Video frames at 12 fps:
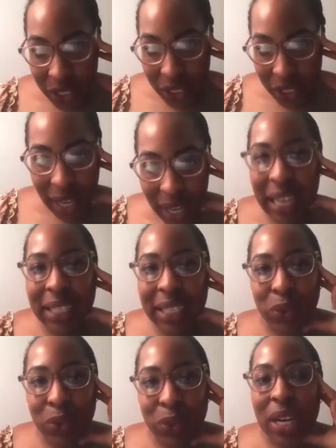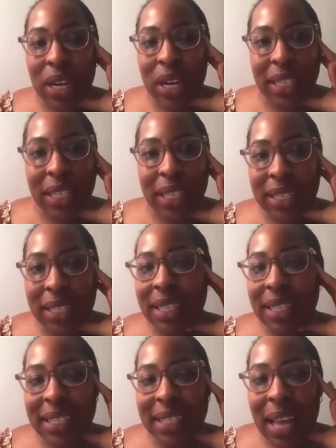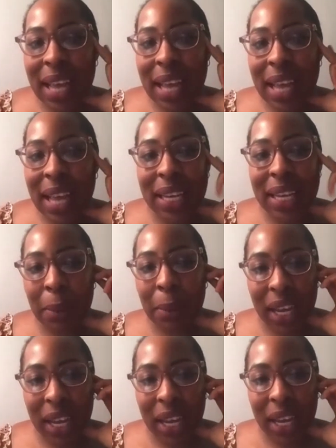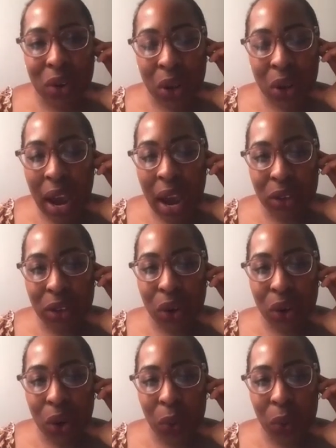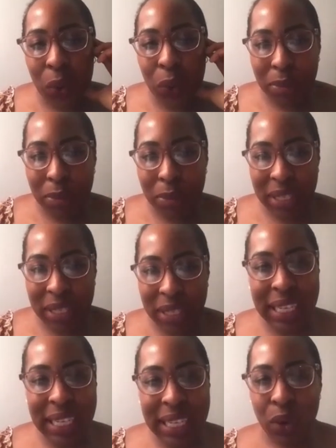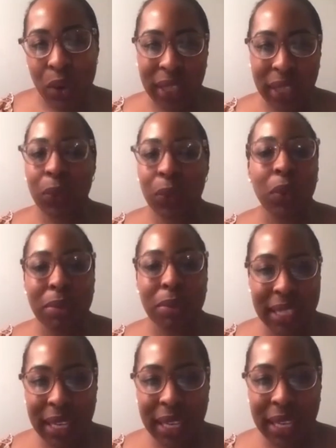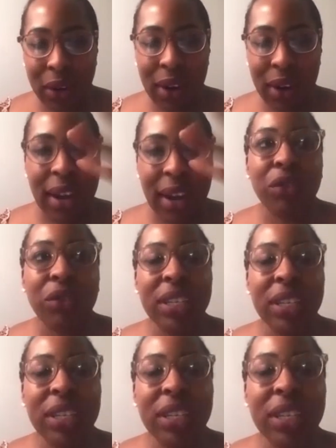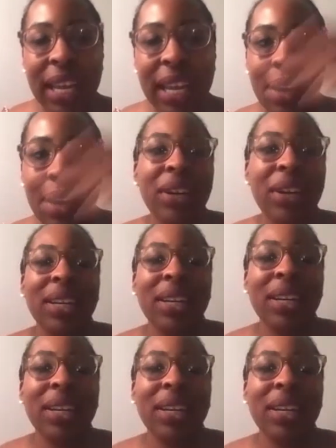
I guess is what I'm trying to say. It doesn't sound like something that we would be seeing or we think we would be seeing in our everyday America, right?